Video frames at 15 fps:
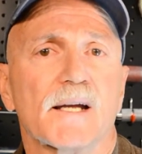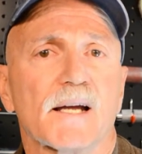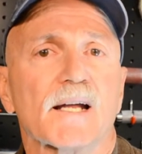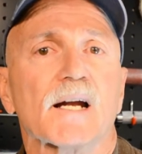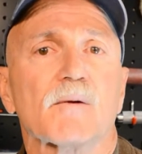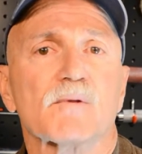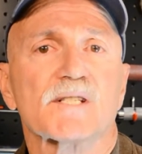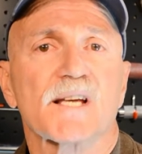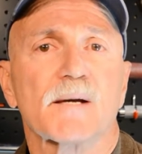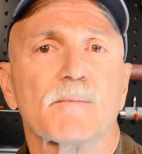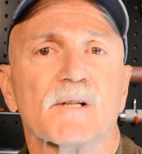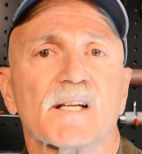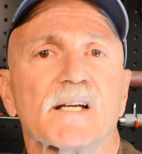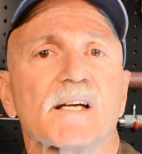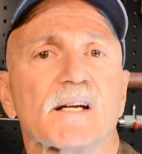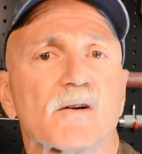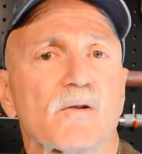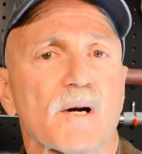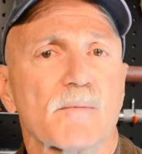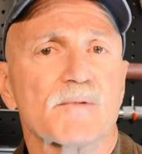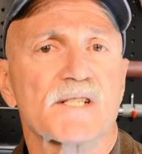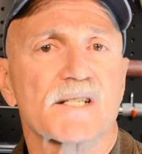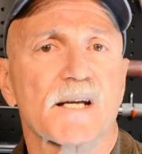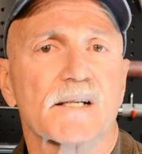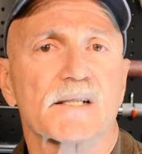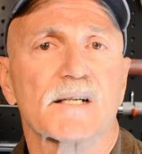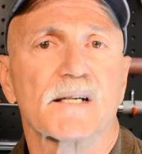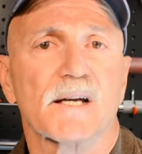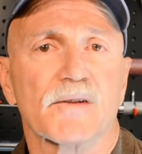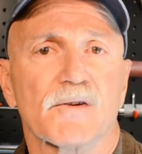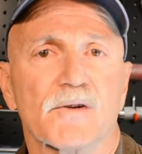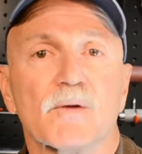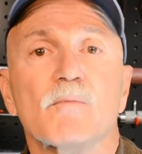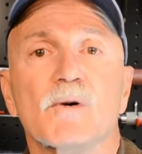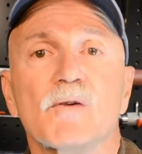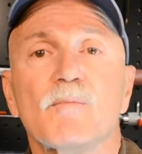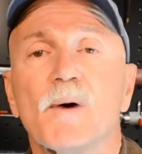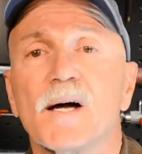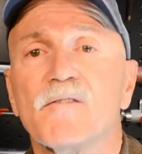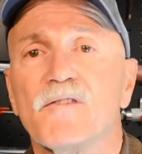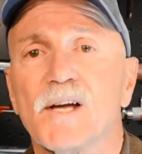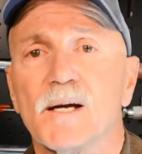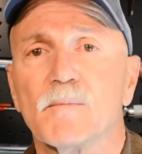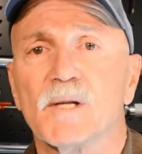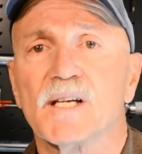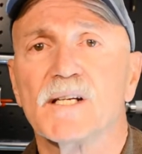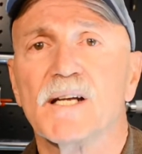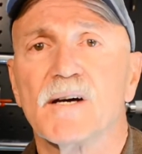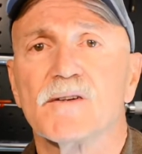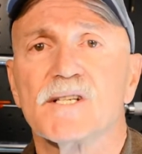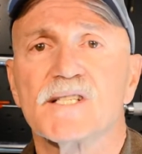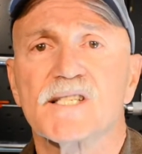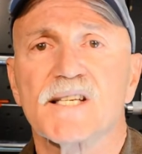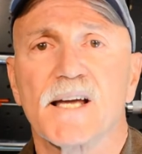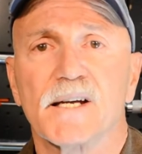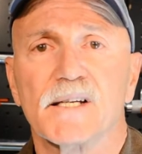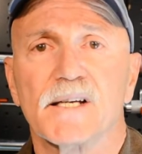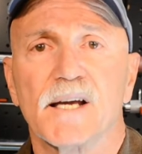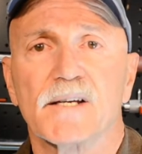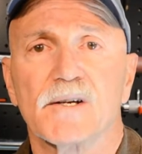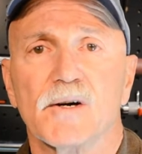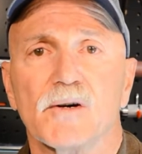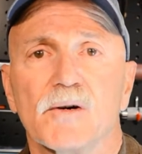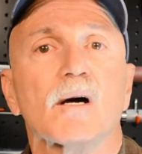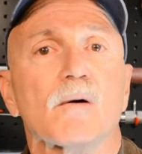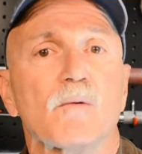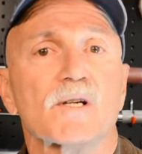and I was able to get a grub stake together to move my family down to San Diego,